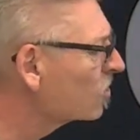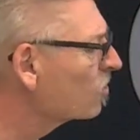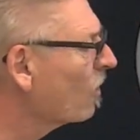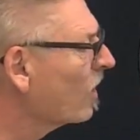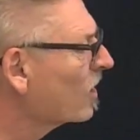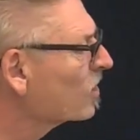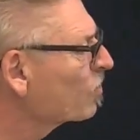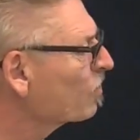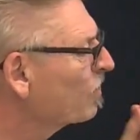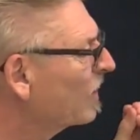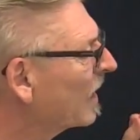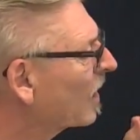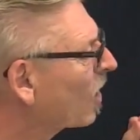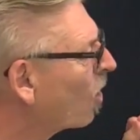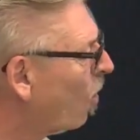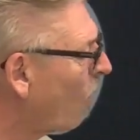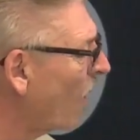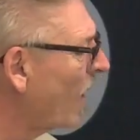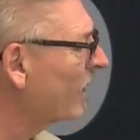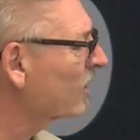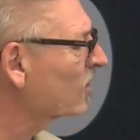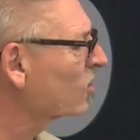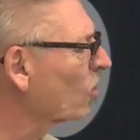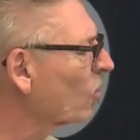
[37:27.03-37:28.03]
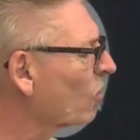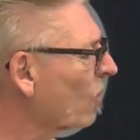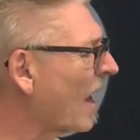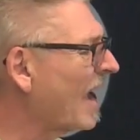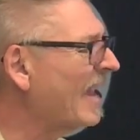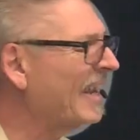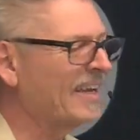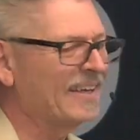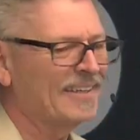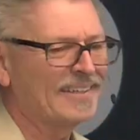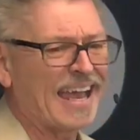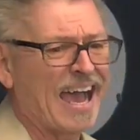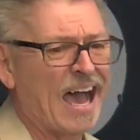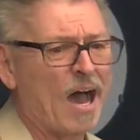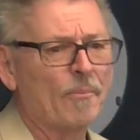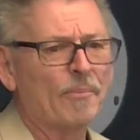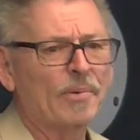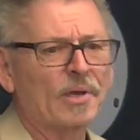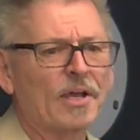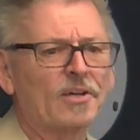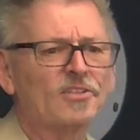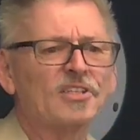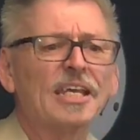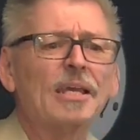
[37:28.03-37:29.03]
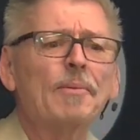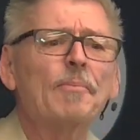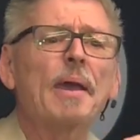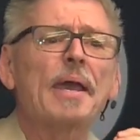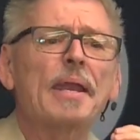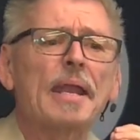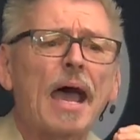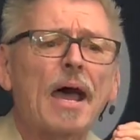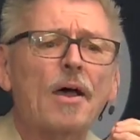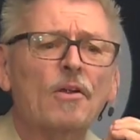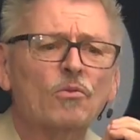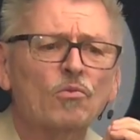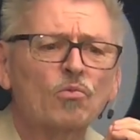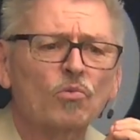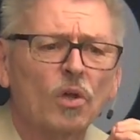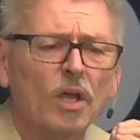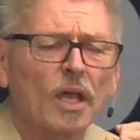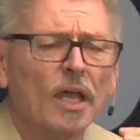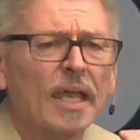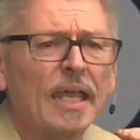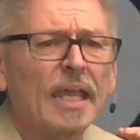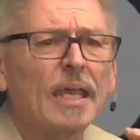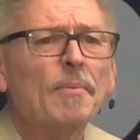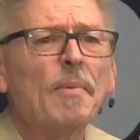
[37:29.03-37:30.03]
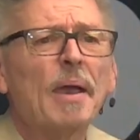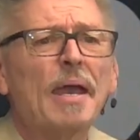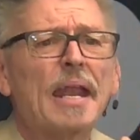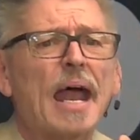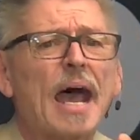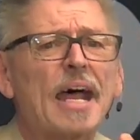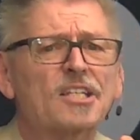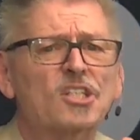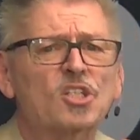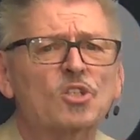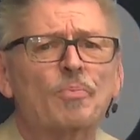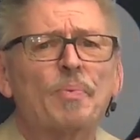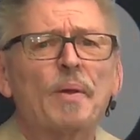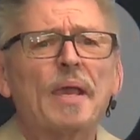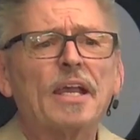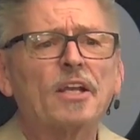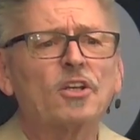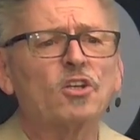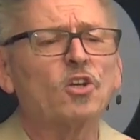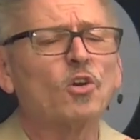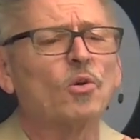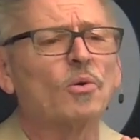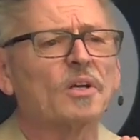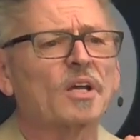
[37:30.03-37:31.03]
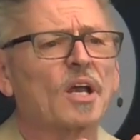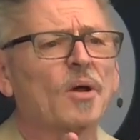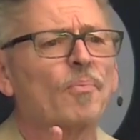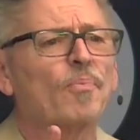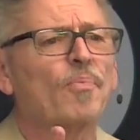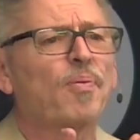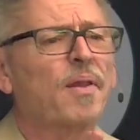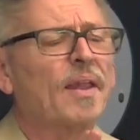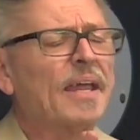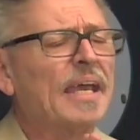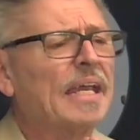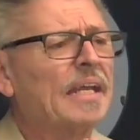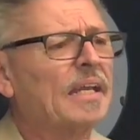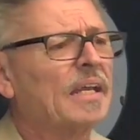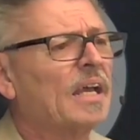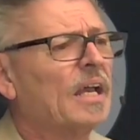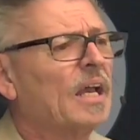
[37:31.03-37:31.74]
us, be quick to write it down because he may not speak to you in complete